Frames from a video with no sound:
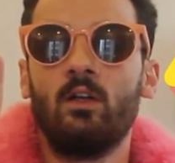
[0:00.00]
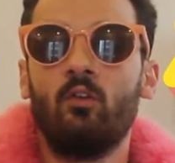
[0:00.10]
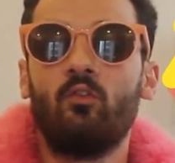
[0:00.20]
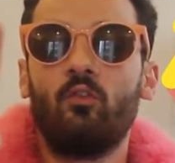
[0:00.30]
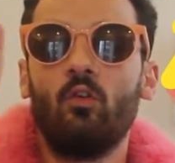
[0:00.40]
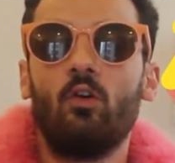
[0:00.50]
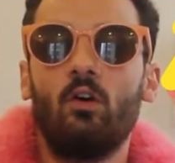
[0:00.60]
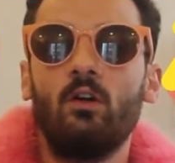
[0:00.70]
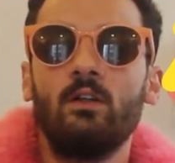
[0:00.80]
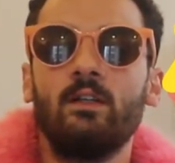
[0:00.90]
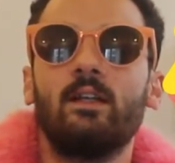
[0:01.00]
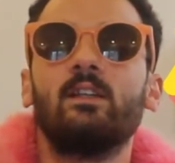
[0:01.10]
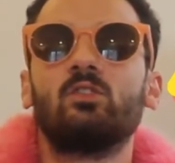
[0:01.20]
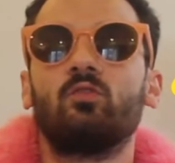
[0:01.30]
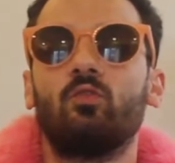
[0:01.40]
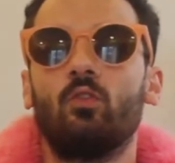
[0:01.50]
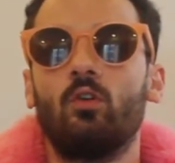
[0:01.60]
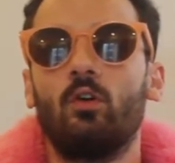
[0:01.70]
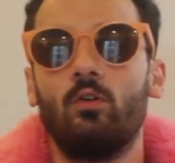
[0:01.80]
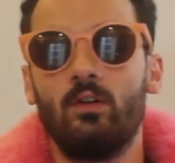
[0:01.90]
4 is
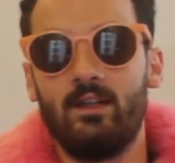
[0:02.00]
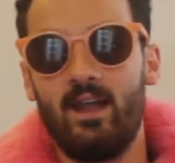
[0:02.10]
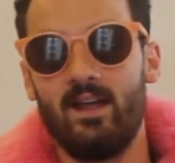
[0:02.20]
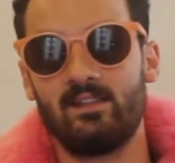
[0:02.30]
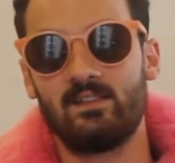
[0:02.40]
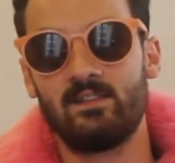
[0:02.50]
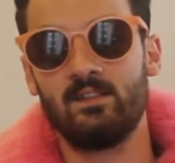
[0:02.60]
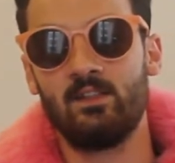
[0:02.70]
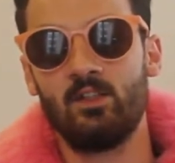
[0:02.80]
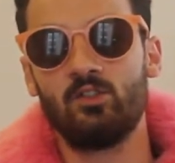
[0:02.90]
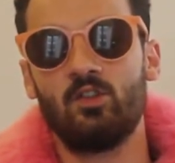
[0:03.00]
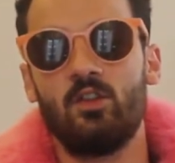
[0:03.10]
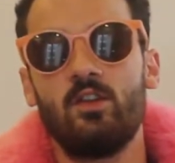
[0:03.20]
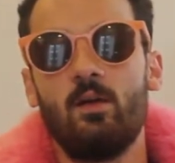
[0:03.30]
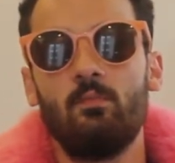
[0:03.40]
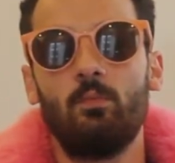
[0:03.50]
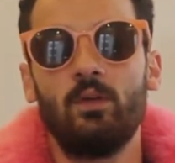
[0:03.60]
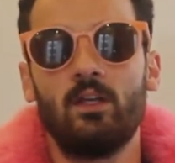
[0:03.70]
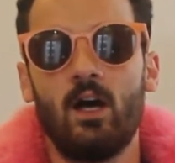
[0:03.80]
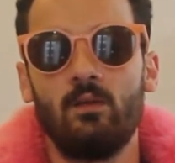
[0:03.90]
4 or less. So the number
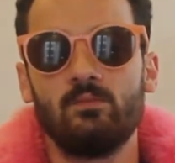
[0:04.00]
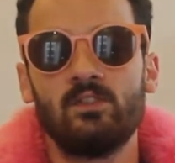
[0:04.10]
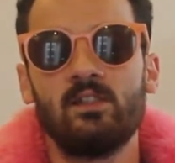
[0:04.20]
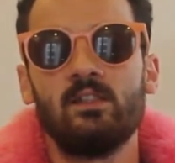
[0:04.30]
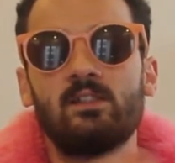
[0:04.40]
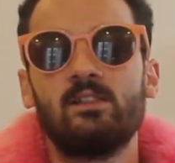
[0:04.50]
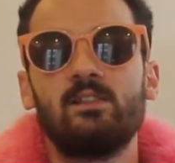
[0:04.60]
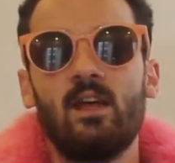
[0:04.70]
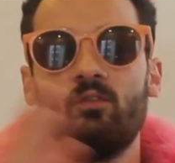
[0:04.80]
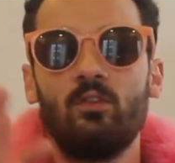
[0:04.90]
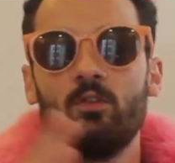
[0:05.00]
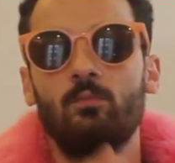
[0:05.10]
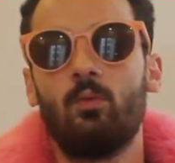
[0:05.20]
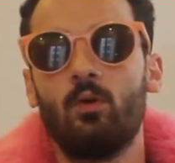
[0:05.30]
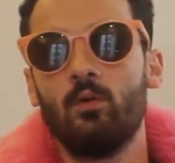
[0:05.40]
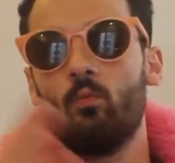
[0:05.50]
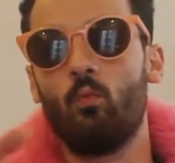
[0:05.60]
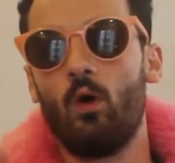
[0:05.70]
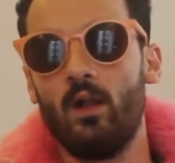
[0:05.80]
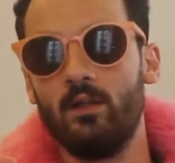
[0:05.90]
becomes
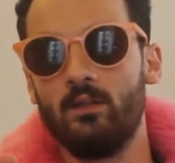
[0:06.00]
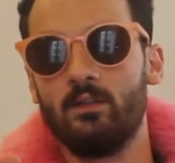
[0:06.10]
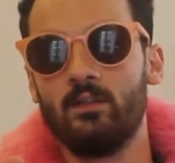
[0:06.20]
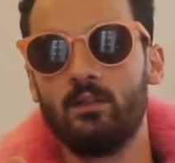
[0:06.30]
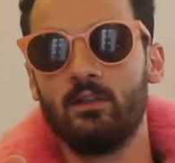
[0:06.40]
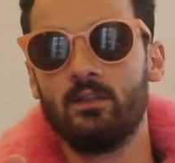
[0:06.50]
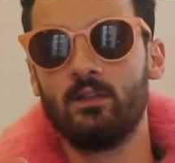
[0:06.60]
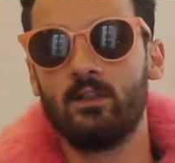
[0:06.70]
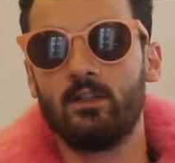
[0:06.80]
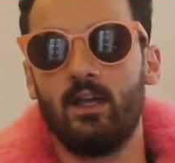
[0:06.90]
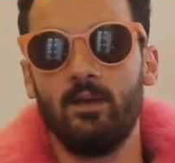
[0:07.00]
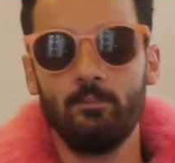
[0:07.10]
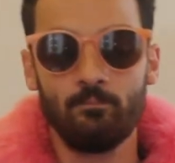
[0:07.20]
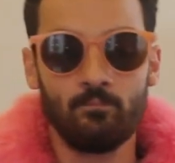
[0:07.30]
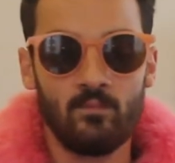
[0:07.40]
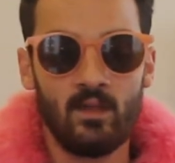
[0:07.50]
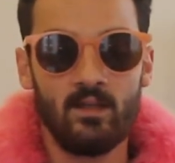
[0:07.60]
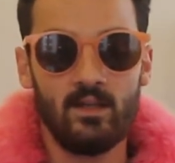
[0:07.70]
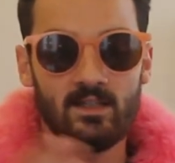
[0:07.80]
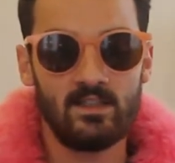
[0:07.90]
7.1. Okay?
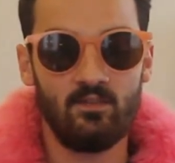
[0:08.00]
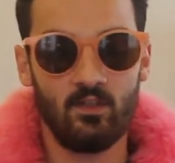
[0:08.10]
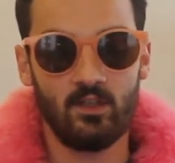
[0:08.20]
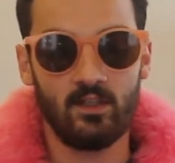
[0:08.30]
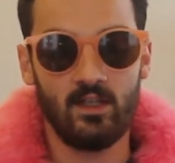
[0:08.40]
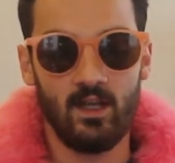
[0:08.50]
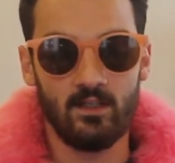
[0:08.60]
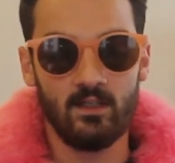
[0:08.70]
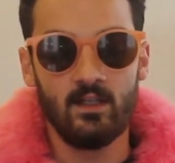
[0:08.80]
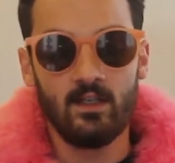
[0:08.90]
Let's have a look again.